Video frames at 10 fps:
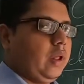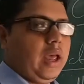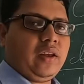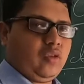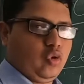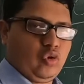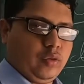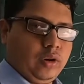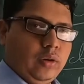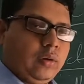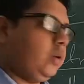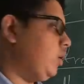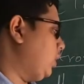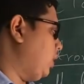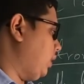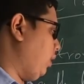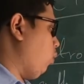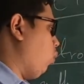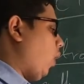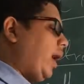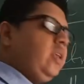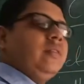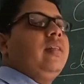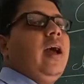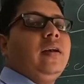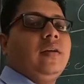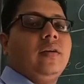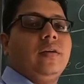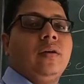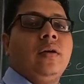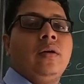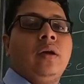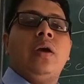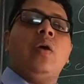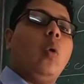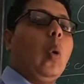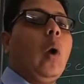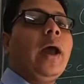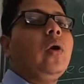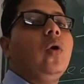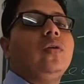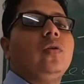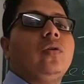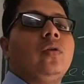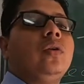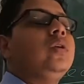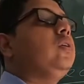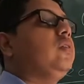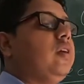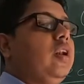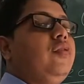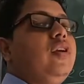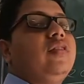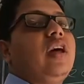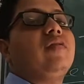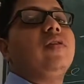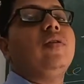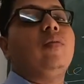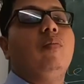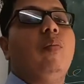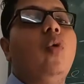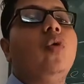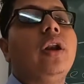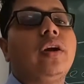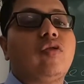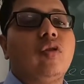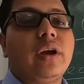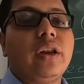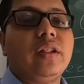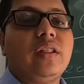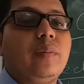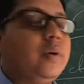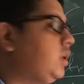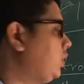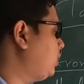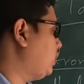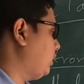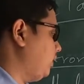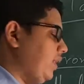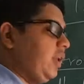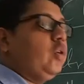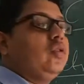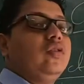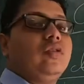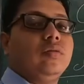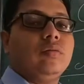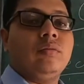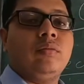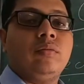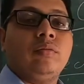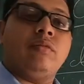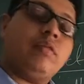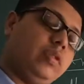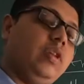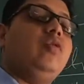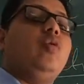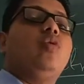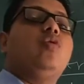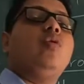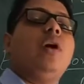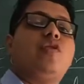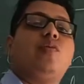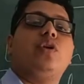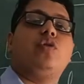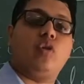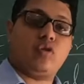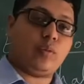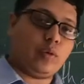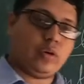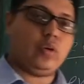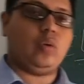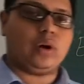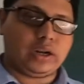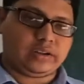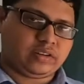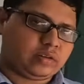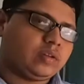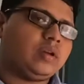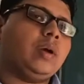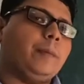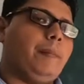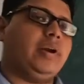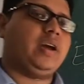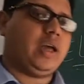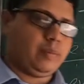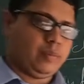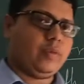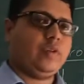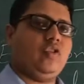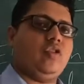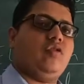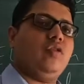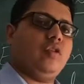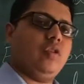as usual. Now why is that? Why sulfur is having more electron gain enthalpy than oxygen? This also has been talked about in lower classes, but I am just